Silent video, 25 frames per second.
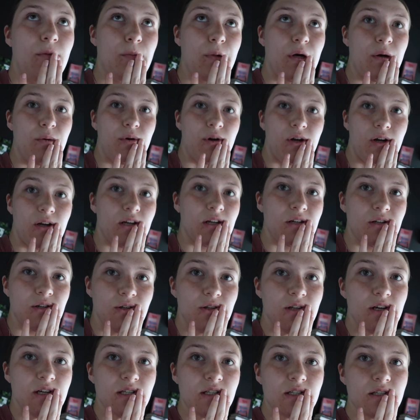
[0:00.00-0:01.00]
but we're gonna
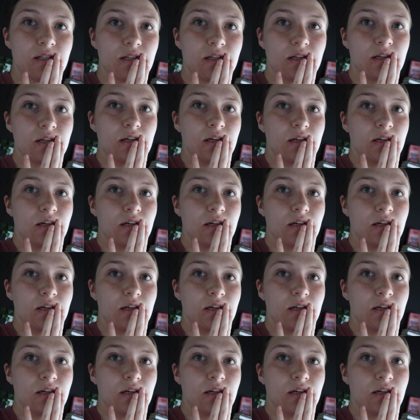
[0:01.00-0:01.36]
do this.